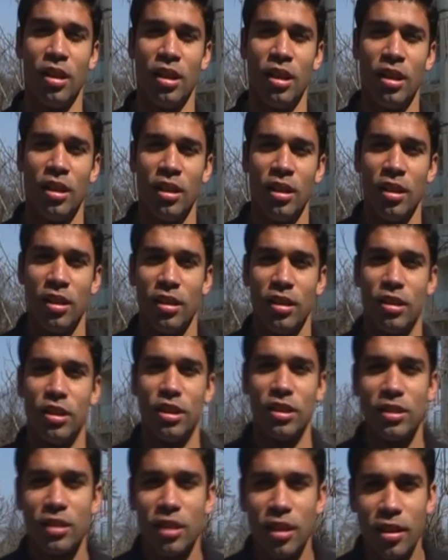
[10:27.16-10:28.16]
Srna.
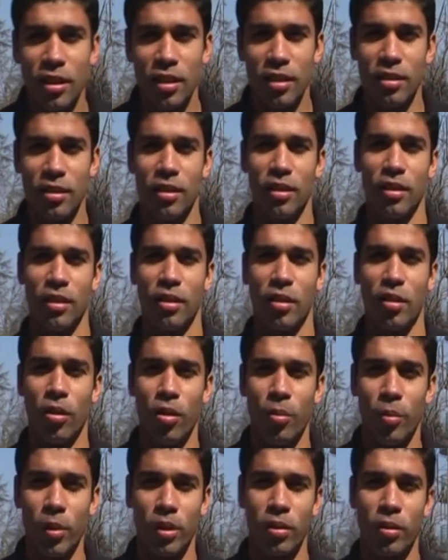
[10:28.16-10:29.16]

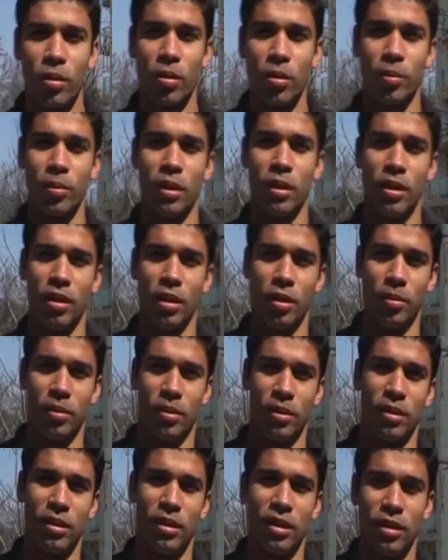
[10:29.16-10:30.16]
With the 2010
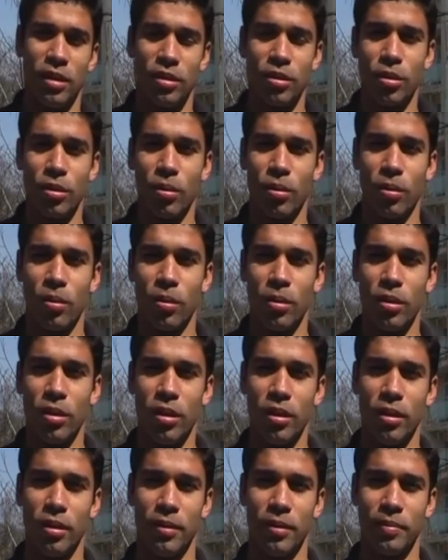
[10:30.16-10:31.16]
World Cup
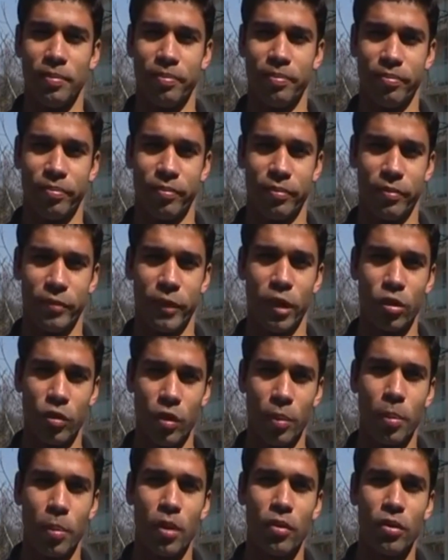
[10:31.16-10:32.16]
looming, all
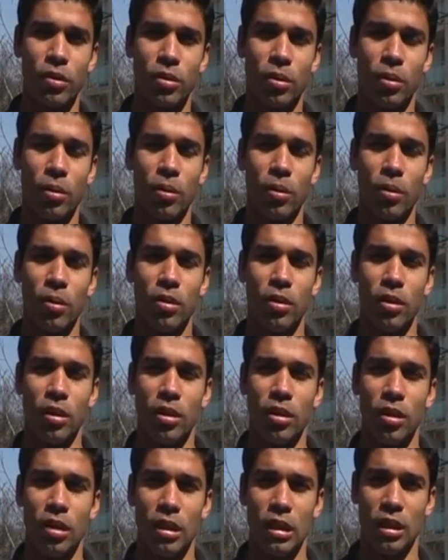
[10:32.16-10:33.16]
parties felt that a
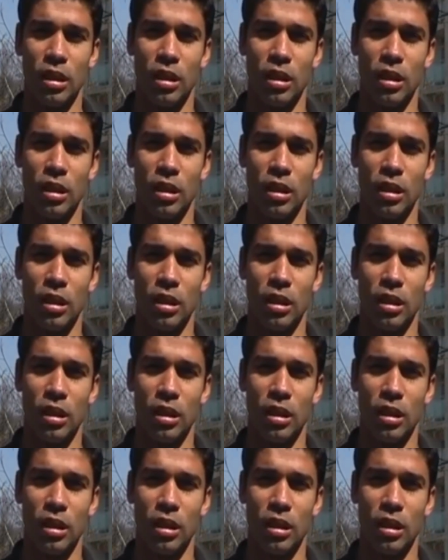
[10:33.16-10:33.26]
transfer could